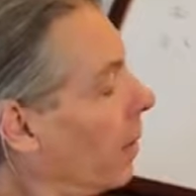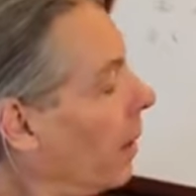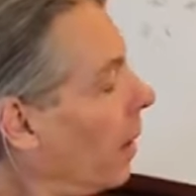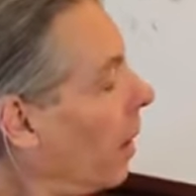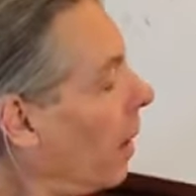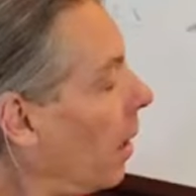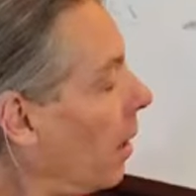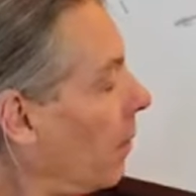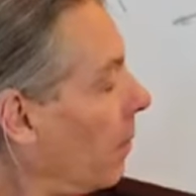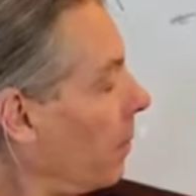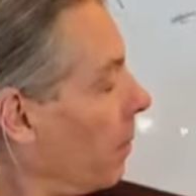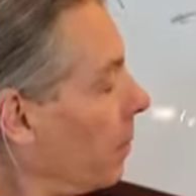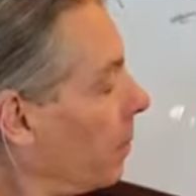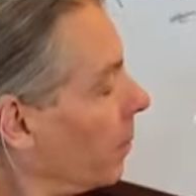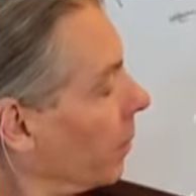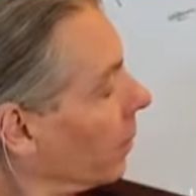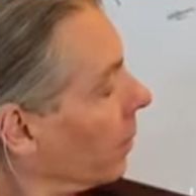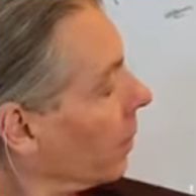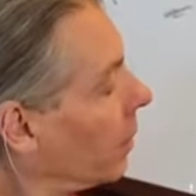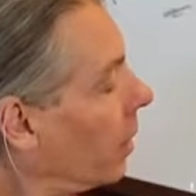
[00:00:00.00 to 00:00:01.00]

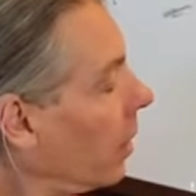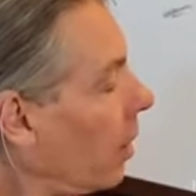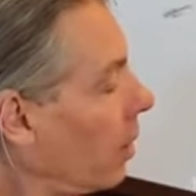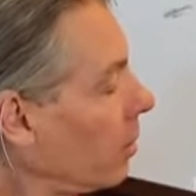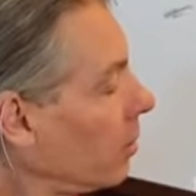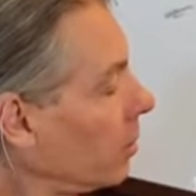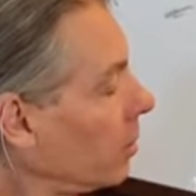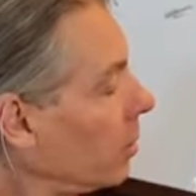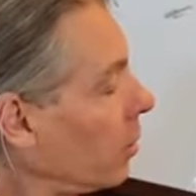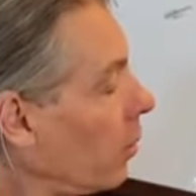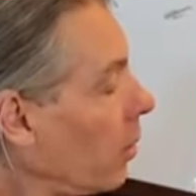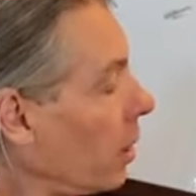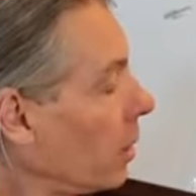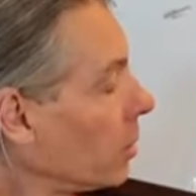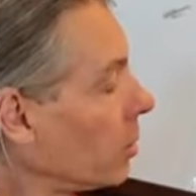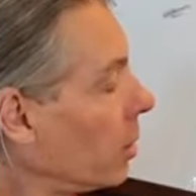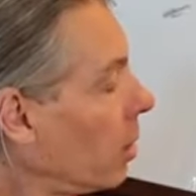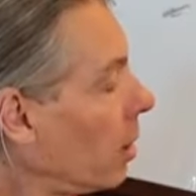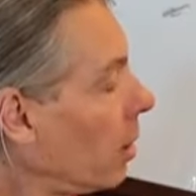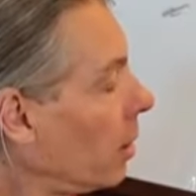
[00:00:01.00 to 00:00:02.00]
You want
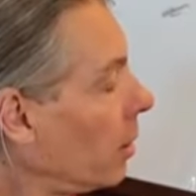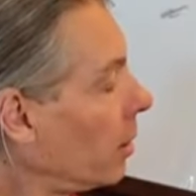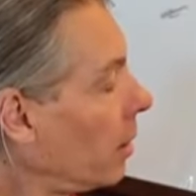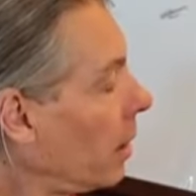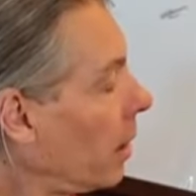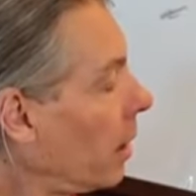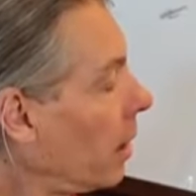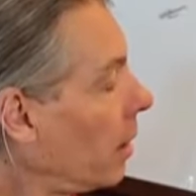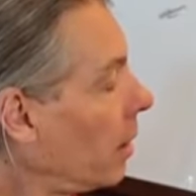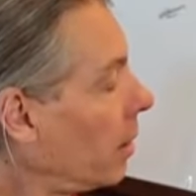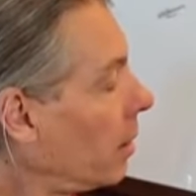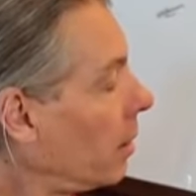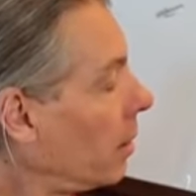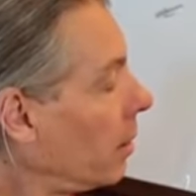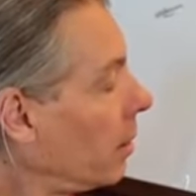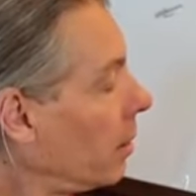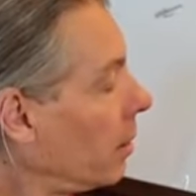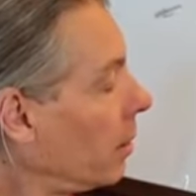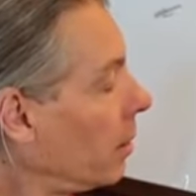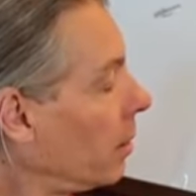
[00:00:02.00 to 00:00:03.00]
to draw
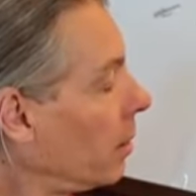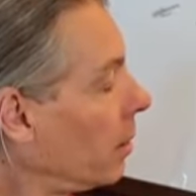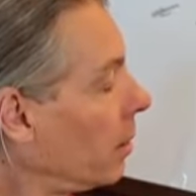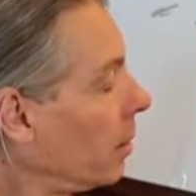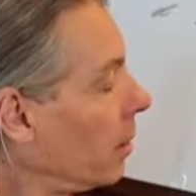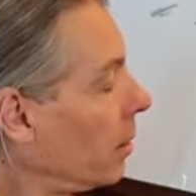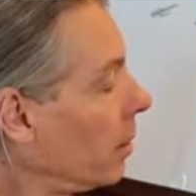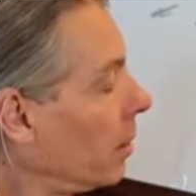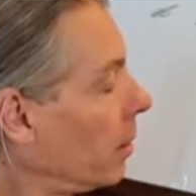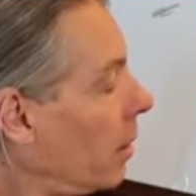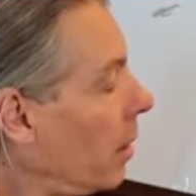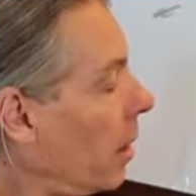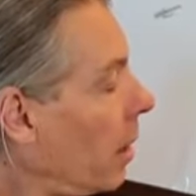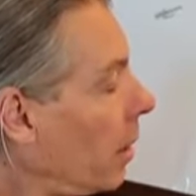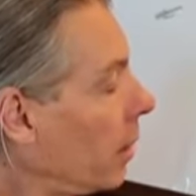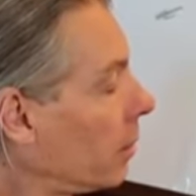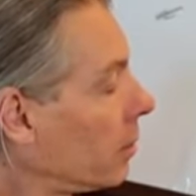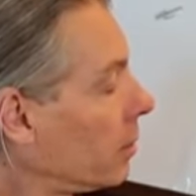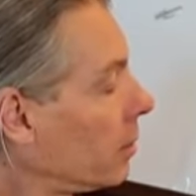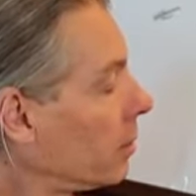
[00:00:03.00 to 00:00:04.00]
an
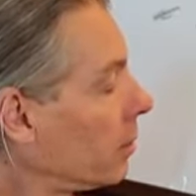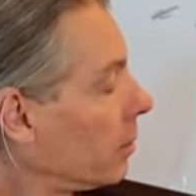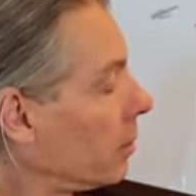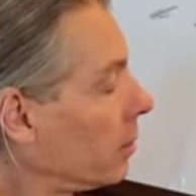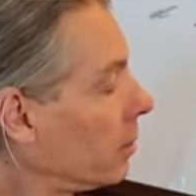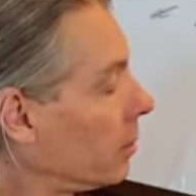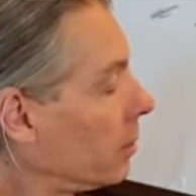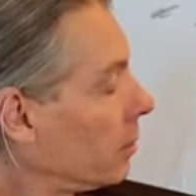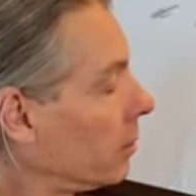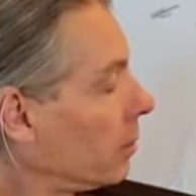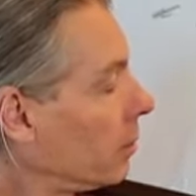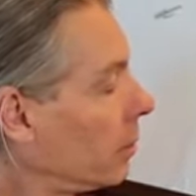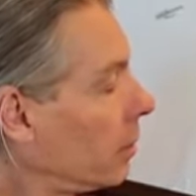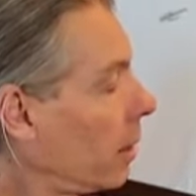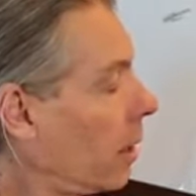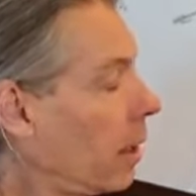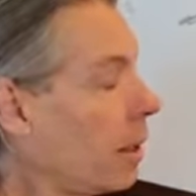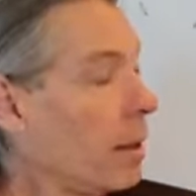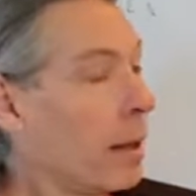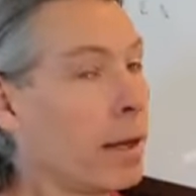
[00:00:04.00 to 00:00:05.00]
X.
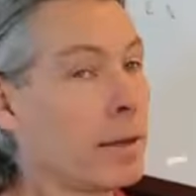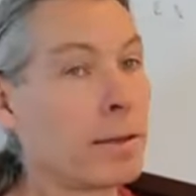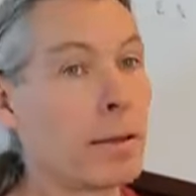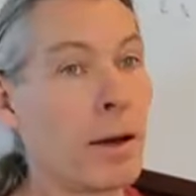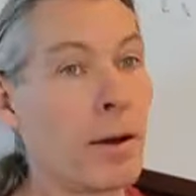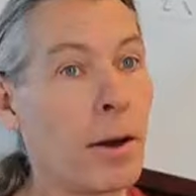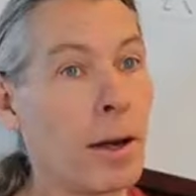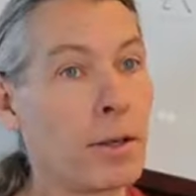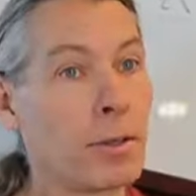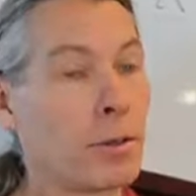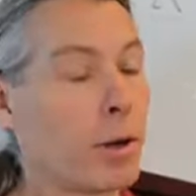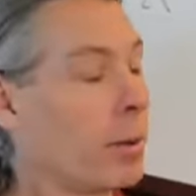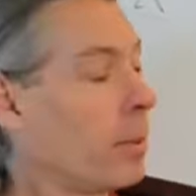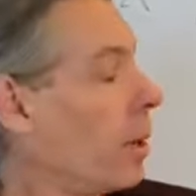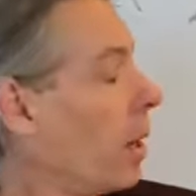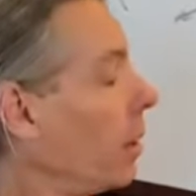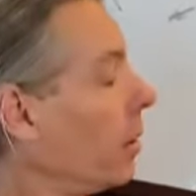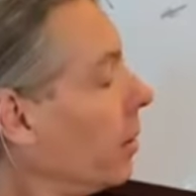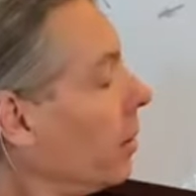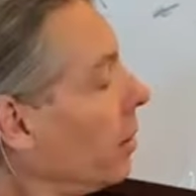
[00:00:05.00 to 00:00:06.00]
Okay, that's how I draw
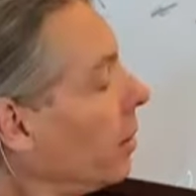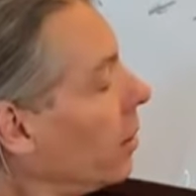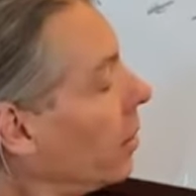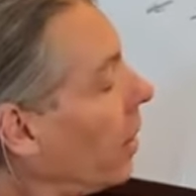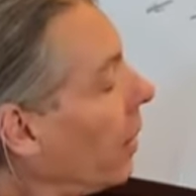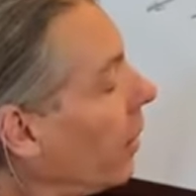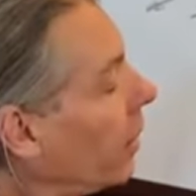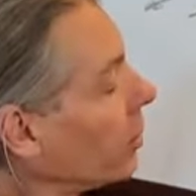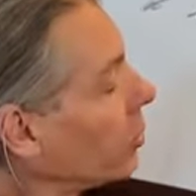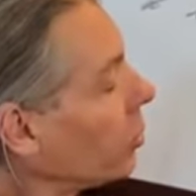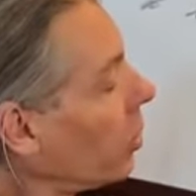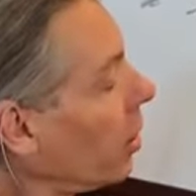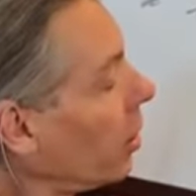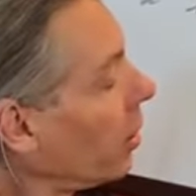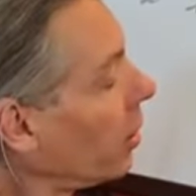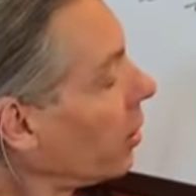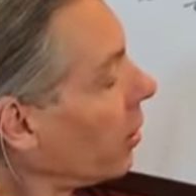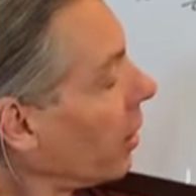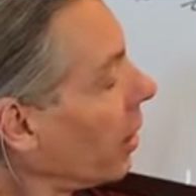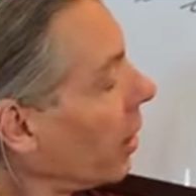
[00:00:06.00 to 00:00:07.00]
mine. And then draw
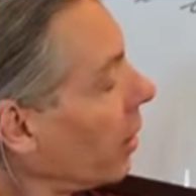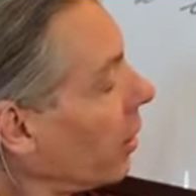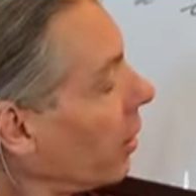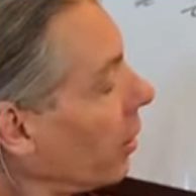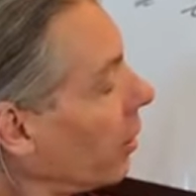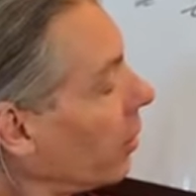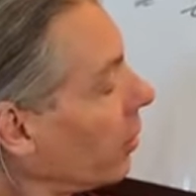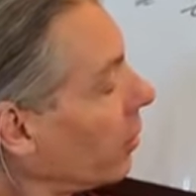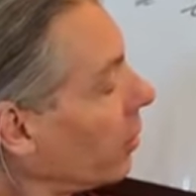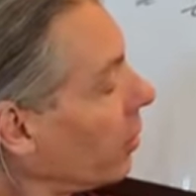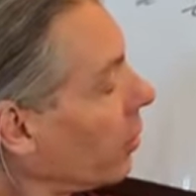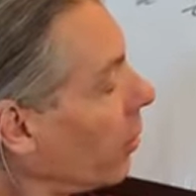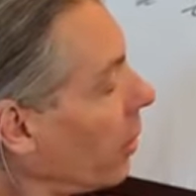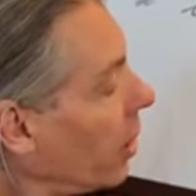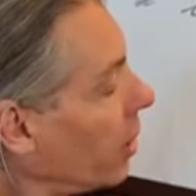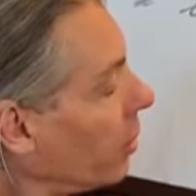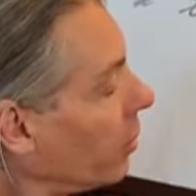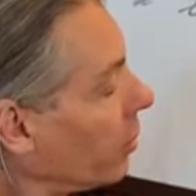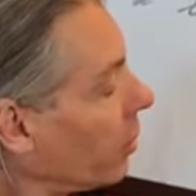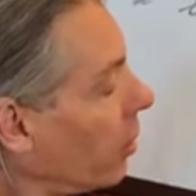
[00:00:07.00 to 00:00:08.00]
little arrows the
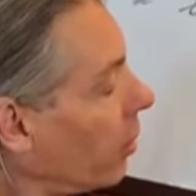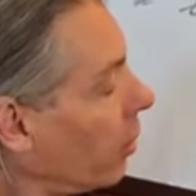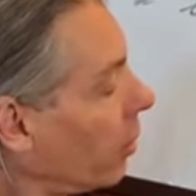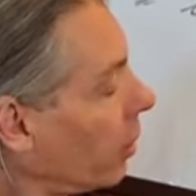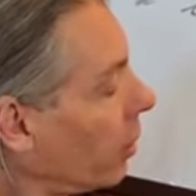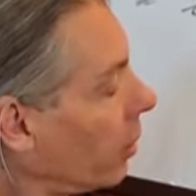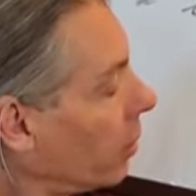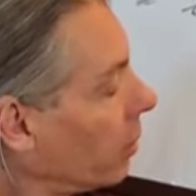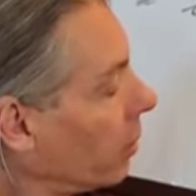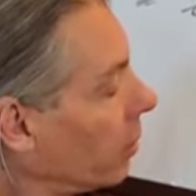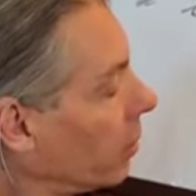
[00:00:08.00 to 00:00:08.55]
way you wrote it.